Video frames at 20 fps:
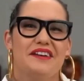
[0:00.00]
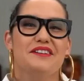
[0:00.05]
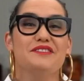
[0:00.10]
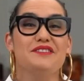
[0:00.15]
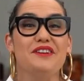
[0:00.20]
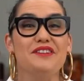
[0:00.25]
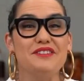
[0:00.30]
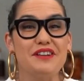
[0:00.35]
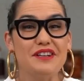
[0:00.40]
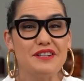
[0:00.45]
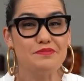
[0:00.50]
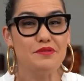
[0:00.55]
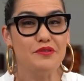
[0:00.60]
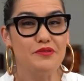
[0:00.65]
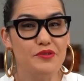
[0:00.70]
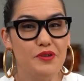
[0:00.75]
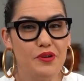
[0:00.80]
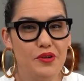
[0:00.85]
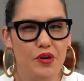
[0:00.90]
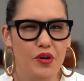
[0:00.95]
So just
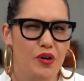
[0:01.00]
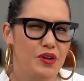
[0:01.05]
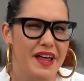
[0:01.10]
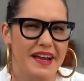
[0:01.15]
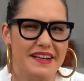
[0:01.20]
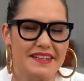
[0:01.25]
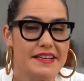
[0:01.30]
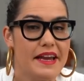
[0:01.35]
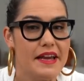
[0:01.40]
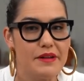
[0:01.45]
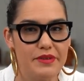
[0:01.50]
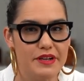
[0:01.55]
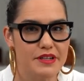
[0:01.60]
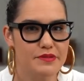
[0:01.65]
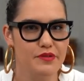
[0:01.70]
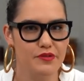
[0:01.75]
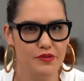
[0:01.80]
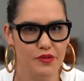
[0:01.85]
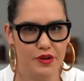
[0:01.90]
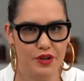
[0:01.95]
before, or like 10 minutes
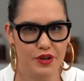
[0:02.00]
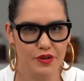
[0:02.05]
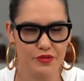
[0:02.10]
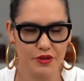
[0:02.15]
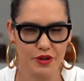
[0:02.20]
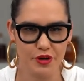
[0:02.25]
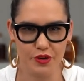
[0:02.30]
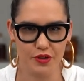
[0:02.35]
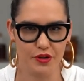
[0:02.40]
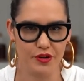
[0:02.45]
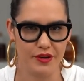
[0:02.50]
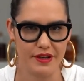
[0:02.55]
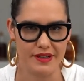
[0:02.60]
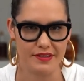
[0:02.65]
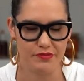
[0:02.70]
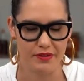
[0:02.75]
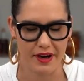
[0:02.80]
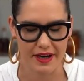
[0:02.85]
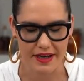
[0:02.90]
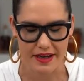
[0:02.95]
before your ragu
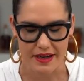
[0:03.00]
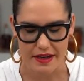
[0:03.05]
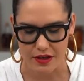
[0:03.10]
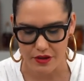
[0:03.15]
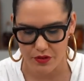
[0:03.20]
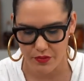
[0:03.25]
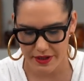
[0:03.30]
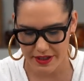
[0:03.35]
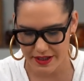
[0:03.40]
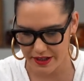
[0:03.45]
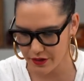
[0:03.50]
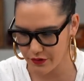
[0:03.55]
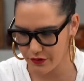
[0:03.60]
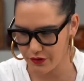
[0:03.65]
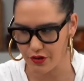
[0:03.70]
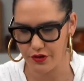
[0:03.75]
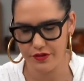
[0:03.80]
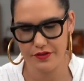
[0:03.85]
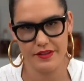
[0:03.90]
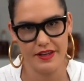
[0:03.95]
is ready, you wanna get a
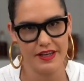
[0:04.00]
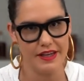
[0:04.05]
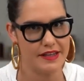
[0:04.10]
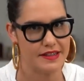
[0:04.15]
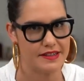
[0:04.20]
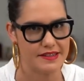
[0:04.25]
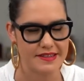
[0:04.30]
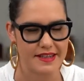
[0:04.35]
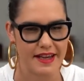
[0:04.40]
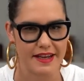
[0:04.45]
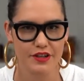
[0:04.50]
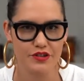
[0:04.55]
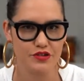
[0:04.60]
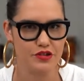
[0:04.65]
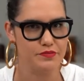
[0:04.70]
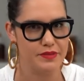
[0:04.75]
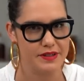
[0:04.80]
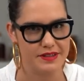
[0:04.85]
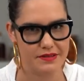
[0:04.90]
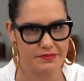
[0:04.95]
few things,
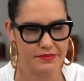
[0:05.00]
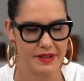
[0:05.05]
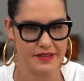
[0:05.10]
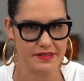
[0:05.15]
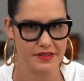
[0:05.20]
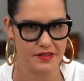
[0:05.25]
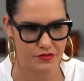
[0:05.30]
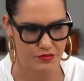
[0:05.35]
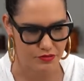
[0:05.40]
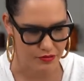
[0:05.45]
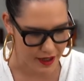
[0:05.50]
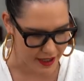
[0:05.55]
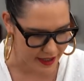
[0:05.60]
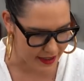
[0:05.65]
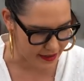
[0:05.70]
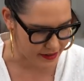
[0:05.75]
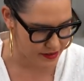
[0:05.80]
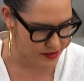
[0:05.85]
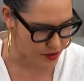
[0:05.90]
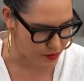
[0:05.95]
extra bits and pieces
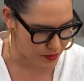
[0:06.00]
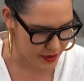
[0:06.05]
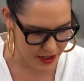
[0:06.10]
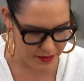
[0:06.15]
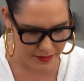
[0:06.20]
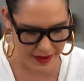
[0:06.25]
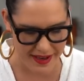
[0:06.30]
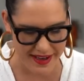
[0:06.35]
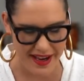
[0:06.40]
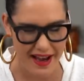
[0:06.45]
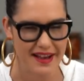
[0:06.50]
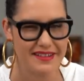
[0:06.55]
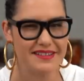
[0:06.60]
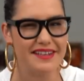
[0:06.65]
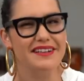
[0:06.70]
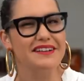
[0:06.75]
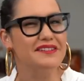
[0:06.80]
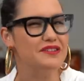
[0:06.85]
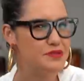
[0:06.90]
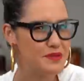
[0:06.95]
ready. So we're gonna make ours
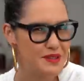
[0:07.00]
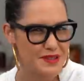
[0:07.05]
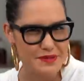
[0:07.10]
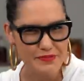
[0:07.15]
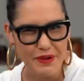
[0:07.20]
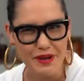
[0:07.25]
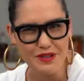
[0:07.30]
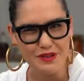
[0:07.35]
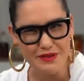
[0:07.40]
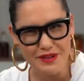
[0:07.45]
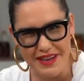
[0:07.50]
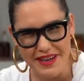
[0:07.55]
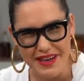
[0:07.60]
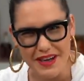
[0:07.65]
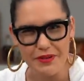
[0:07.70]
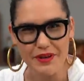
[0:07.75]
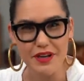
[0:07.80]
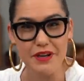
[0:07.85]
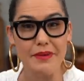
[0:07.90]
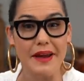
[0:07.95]
like a little bit special
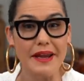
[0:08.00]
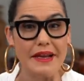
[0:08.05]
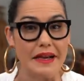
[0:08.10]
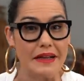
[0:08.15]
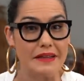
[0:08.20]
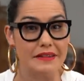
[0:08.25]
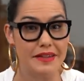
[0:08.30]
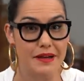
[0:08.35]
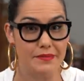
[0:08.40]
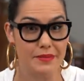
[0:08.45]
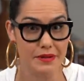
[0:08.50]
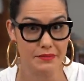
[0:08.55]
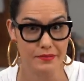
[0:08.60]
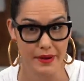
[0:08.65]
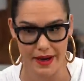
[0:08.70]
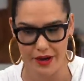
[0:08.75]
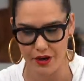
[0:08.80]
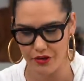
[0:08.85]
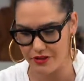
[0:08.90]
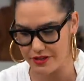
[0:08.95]
here. We're gonna make a lemon
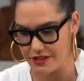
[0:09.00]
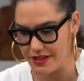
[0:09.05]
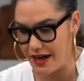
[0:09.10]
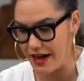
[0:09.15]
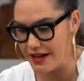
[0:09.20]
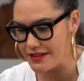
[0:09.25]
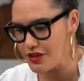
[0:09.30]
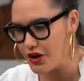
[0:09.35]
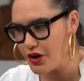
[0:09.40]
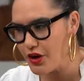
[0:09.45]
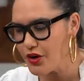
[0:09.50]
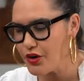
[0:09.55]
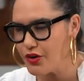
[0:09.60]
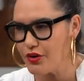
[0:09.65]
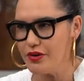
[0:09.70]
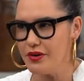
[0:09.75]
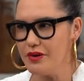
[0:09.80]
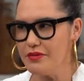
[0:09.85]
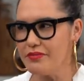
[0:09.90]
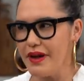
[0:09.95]
pangrattato.
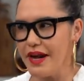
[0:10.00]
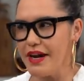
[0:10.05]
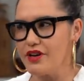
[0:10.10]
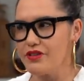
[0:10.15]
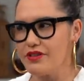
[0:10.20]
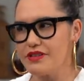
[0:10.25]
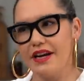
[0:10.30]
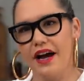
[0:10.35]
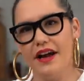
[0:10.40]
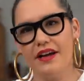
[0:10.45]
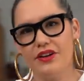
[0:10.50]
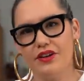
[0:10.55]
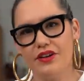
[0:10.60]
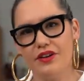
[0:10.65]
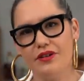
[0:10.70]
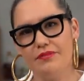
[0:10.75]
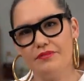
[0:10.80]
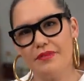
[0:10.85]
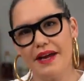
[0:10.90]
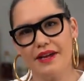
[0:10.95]

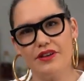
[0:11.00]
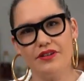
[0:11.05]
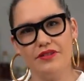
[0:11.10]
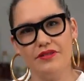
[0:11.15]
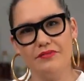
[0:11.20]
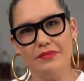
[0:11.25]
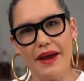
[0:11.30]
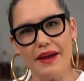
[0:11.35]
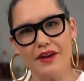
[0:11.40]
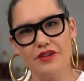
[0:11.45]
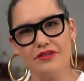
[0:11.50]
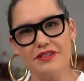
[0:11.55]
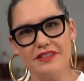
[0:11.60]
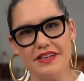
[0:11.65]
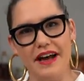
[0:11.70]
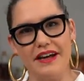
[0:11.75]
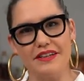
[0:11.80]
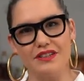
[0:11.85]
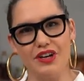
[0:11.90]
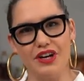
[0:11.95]
Pangrattato?
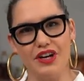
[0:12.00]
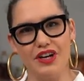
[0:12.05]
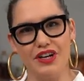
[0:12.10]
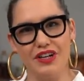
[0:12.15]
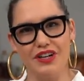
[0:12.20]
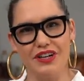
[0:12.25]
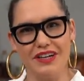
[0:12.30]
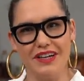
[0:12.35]
pangrattato.